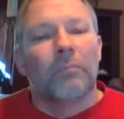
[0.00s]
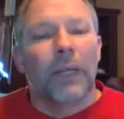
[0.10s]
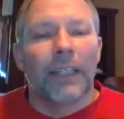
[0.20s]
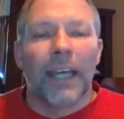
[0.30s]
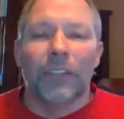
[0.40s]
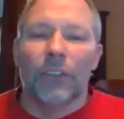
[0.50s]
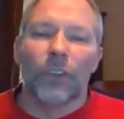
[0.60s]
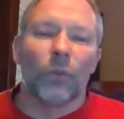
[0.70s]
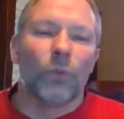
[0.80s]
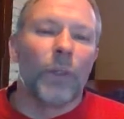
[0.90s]
My dad
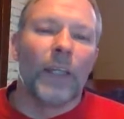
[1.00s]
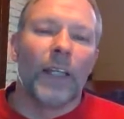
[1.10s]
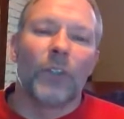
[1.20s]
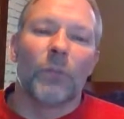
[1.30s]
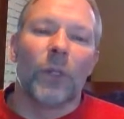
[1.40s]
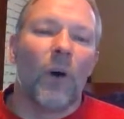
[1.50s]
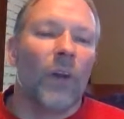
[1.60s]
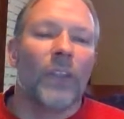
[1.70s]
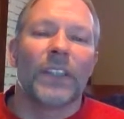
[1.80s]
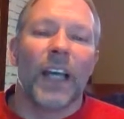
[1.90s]
used to read that to me
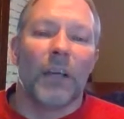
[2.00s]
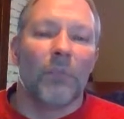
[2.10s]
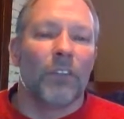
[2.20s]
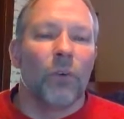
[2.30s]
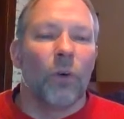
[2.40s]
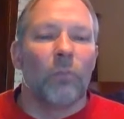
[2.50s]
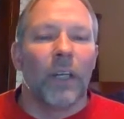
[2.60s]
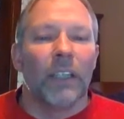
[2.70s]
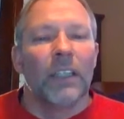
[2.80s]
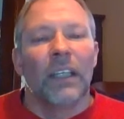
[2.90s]
all the time before
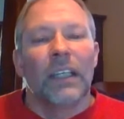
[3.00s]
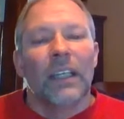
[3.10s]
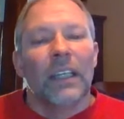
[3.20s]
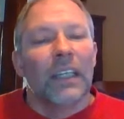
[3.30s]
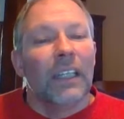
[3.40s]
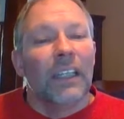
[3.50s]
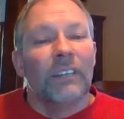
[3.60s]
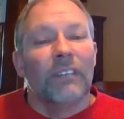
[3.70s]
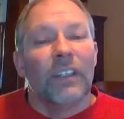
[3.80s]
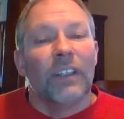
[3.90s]
bed. He
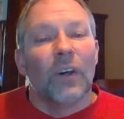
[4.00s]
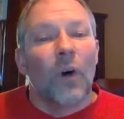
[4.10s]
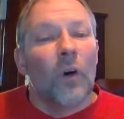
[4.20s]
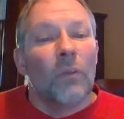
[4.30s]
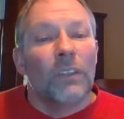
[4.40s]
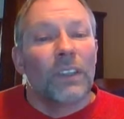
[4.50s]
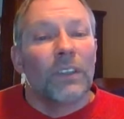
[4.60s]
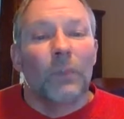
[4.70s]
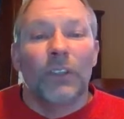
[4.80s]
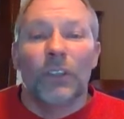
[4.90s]
loved it almost
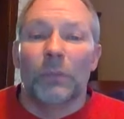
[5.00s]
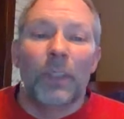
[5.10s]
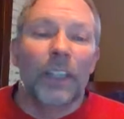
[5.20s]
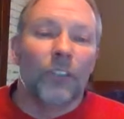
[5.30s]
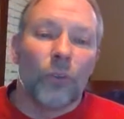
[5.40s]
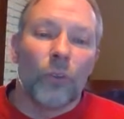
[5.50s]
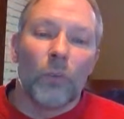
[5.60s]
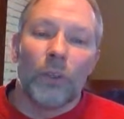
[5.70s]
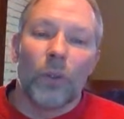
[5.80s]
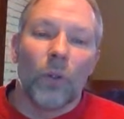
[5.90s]
as much as me, truth
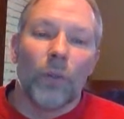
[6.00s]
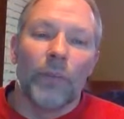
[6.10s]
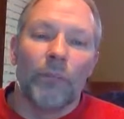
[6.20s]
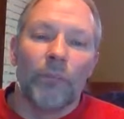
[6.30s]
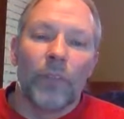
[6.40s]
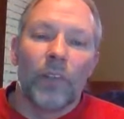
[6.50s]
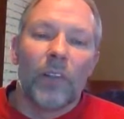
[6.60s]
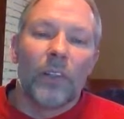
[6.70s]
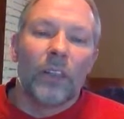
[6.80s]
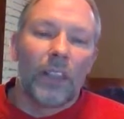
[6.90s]
be told.
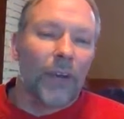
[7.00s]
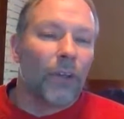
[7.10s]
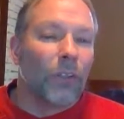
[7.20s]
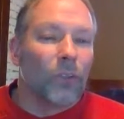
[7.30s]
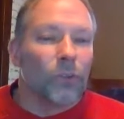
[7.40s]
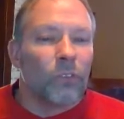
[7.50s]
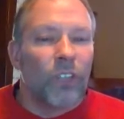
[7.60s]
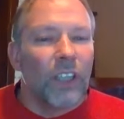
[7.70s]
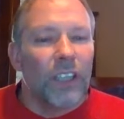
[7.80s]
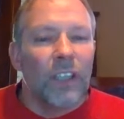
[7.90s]
The characters were
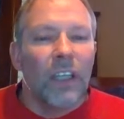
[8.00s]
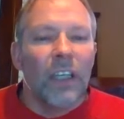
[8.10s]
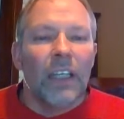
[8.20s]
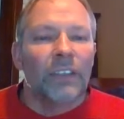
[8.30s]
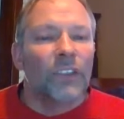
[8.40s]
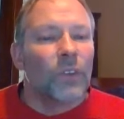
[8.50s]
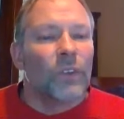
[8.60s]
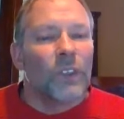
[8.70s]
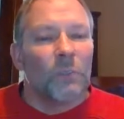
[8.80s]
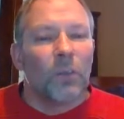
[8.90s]
funny, and
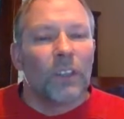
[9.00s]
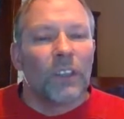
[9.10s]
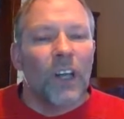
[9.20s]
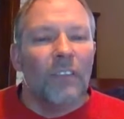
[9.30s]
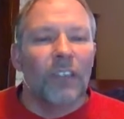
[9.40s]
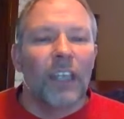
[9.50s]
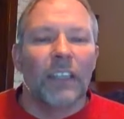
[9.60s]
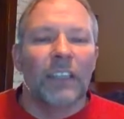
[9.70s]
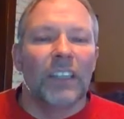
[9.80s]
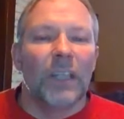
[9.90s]
Seuss's books often
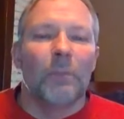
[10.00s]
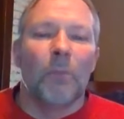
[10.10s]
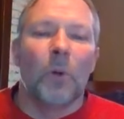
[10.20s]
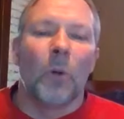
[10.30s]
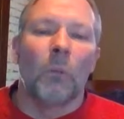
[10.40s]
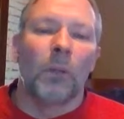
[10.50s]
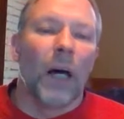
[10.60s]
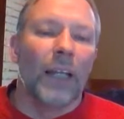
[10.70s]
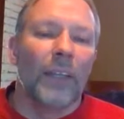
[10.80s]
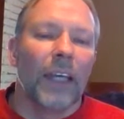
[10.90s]
had a deep moral
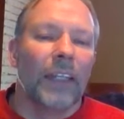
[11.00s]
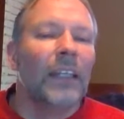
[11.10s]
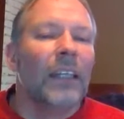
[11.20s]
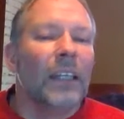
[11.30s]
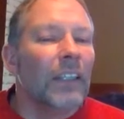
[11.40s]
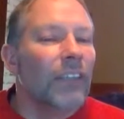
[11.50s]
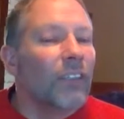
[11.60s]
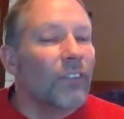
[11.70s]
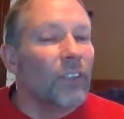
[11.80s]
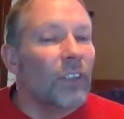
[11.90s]
plot that,
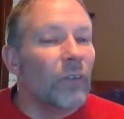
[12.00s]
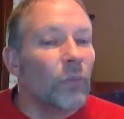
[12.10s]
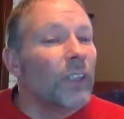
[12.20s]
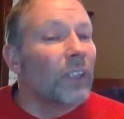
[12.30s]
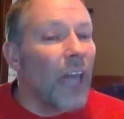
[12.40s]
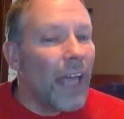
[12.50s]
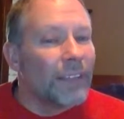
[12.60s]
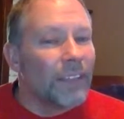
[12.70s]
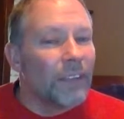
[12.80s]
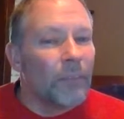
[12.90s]
even if you didn't
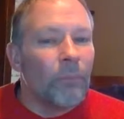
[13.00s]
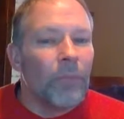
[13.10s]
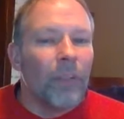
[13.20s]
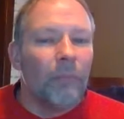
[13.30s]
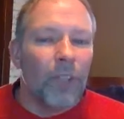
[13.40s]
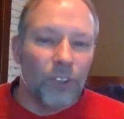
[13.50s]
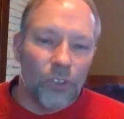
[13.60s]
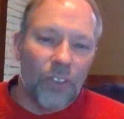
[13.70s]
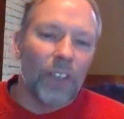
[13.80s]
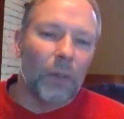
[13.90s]
realize it, made you
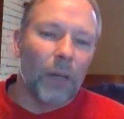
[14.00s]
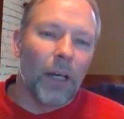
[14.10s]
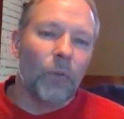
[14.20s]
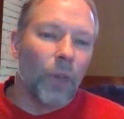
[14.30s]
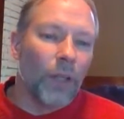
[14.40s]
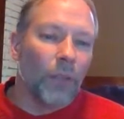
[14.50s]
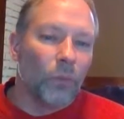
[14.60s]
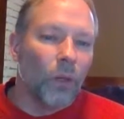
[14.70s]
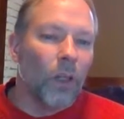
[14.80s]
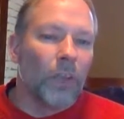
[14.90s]
think about right and
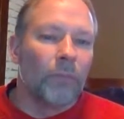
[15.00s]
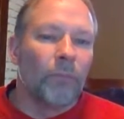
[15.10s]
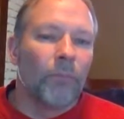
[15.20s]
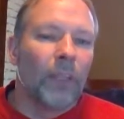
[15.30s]
wrong.